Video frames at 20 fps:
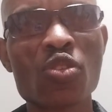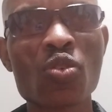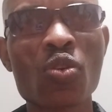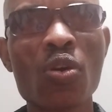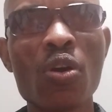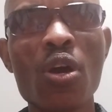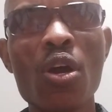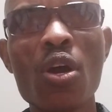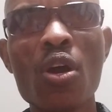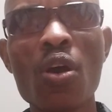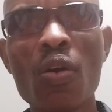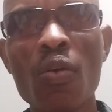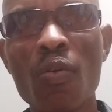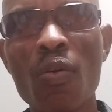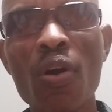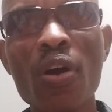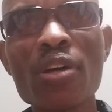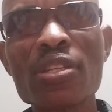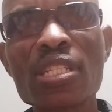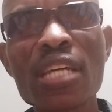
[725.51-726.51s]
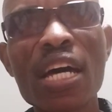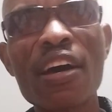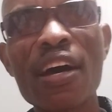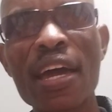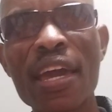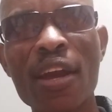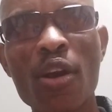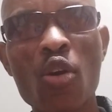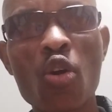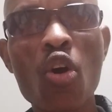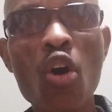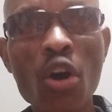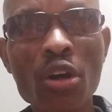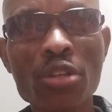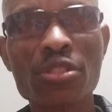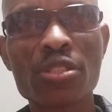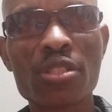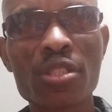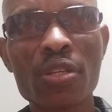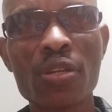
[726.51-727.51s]
So wars are a
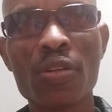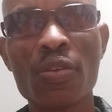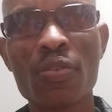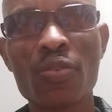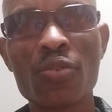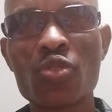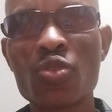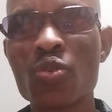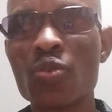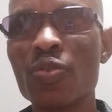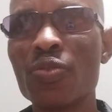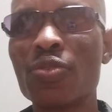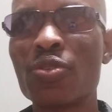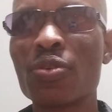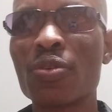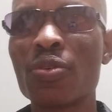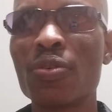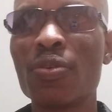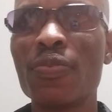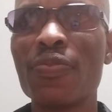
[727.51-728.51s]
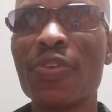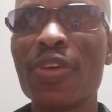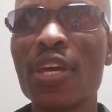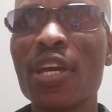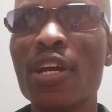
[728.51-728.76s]
cost, to